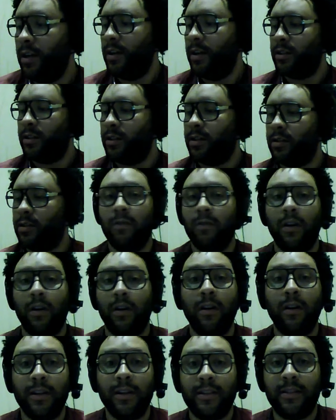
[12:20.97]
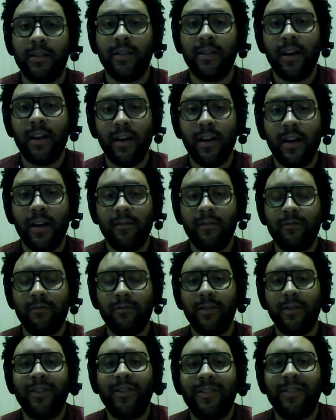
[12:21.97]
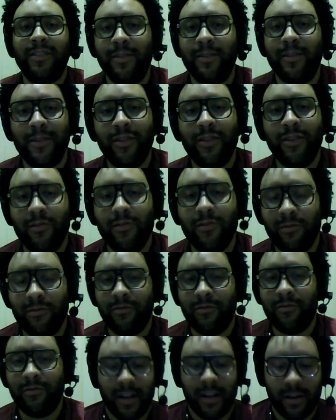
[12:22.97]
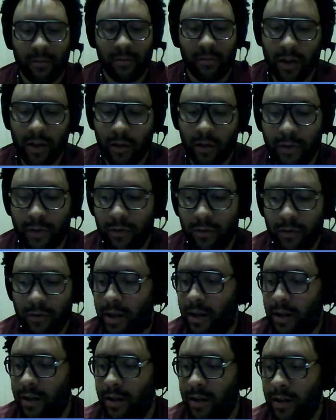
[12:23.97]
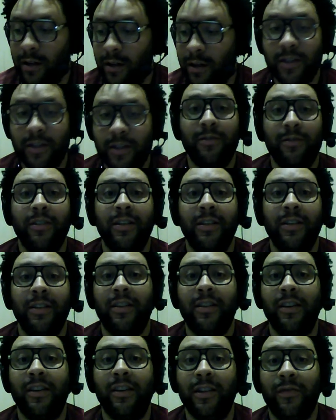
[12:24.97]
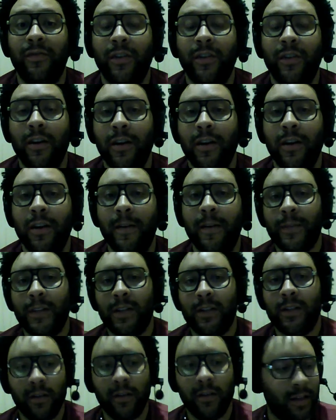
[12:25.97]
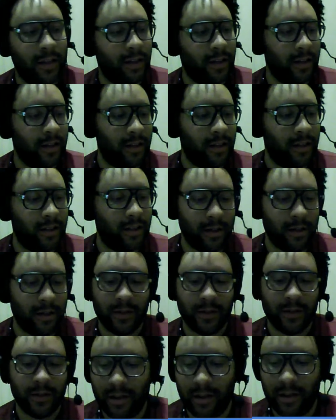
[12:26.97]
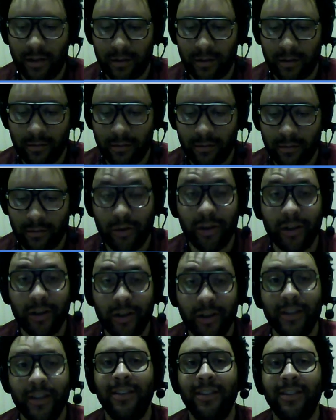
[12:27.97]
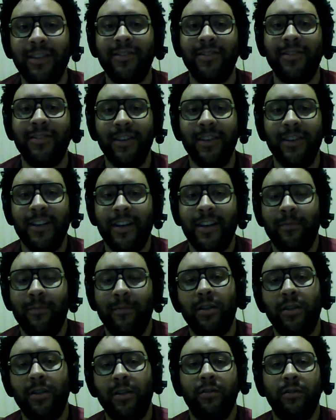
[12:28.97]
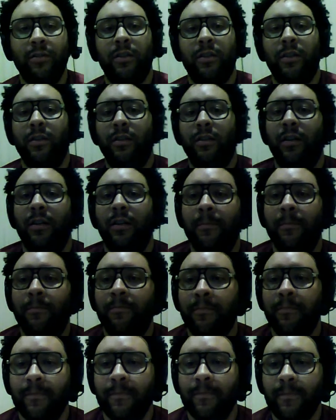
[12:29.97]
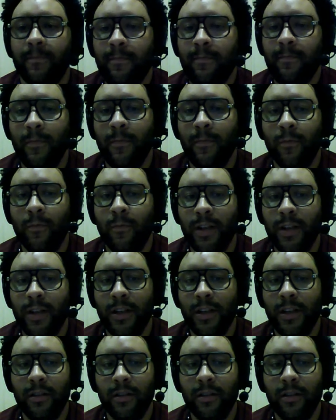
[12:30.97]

to RX Live. We're doing something new. We hope you are enjoying it thus far, so you can get a glimpse of who you're connected to. Make sure that we